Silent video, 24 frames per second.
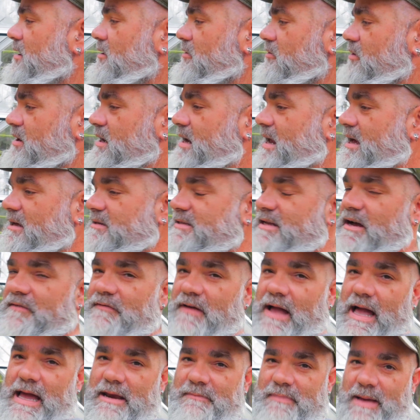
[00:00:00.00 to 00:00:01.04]
greenhouse. Now, if
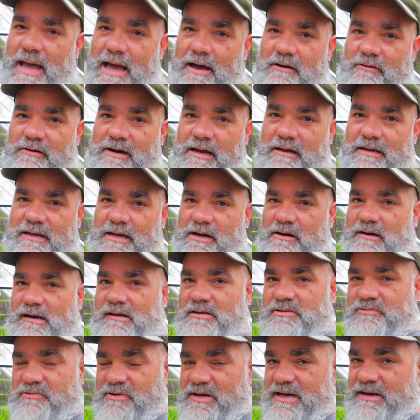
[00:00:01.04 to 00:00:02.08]
I had power out here and I
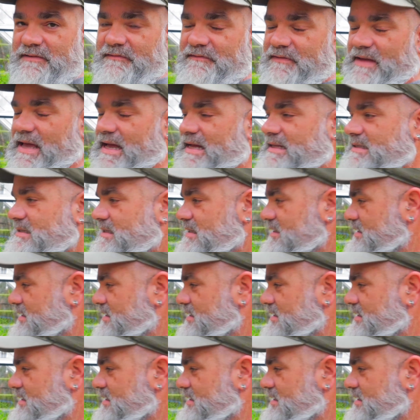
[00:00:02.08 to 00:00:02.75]
was running fans